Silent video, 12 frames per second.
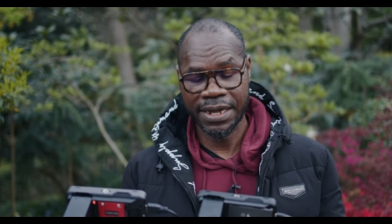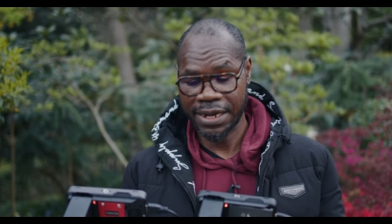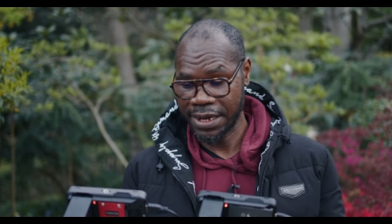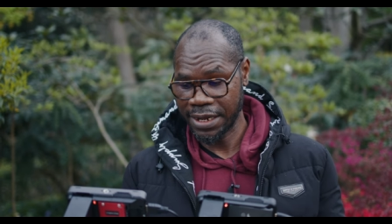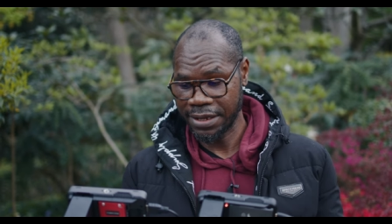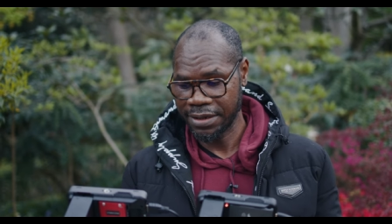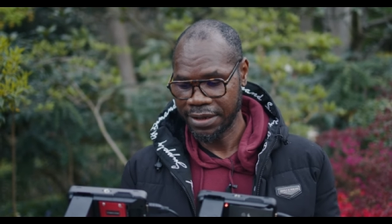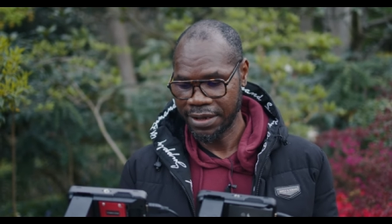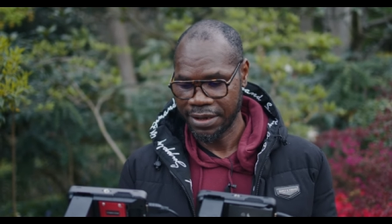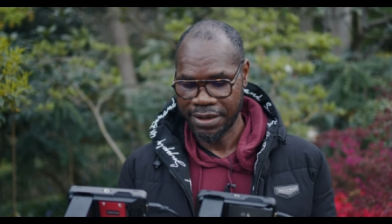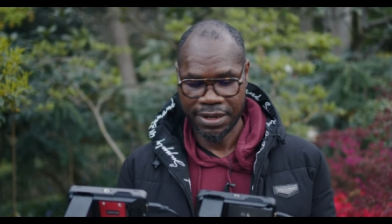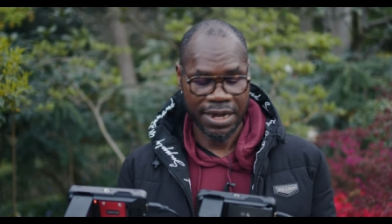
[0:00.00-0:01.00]
And I,
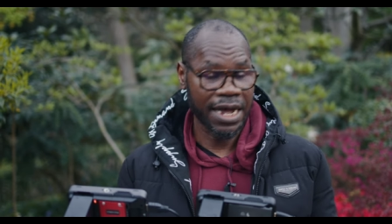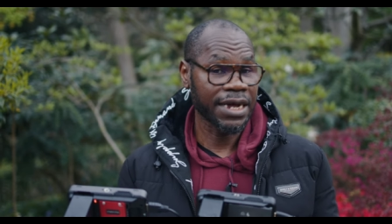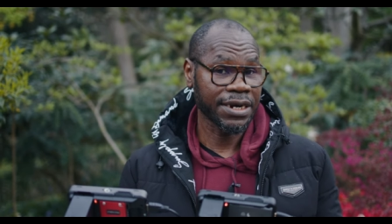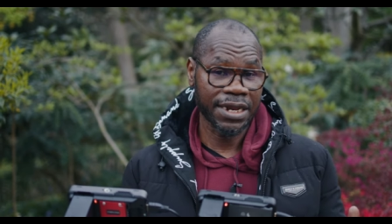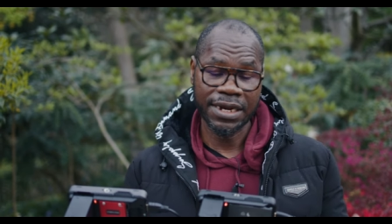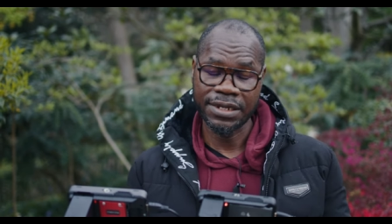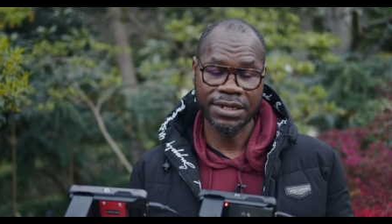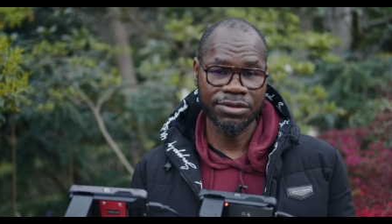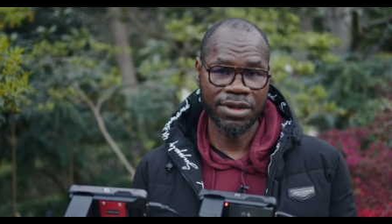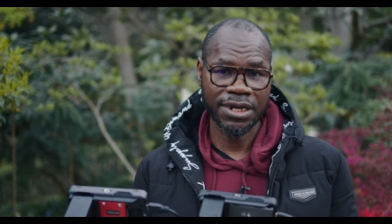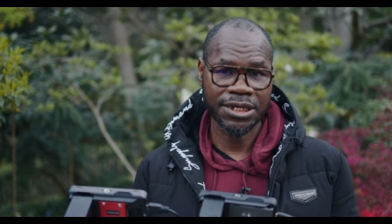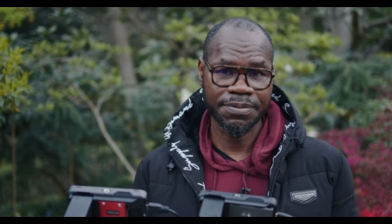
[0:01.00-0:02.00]
I really did
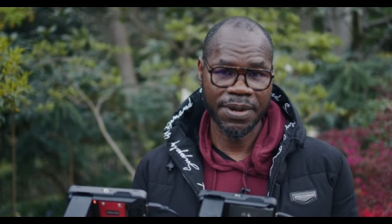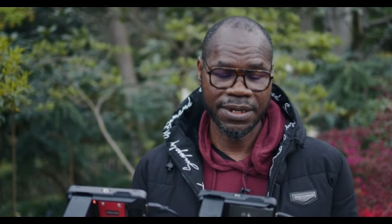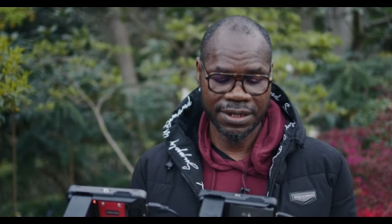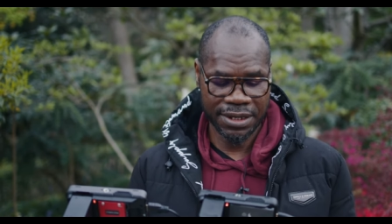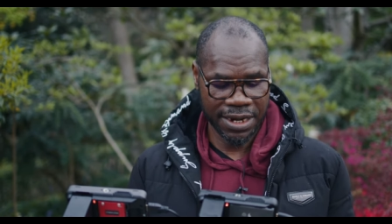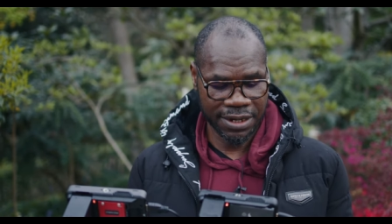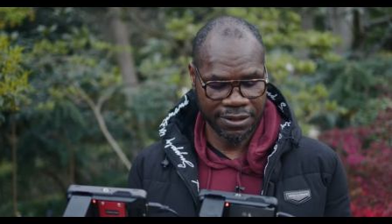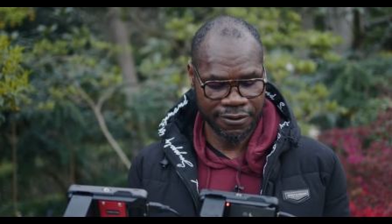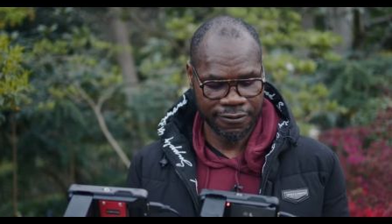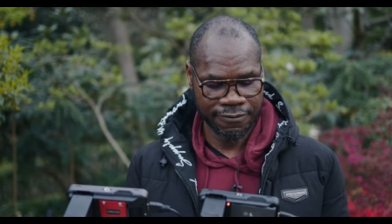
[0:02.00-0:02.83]
not expect that.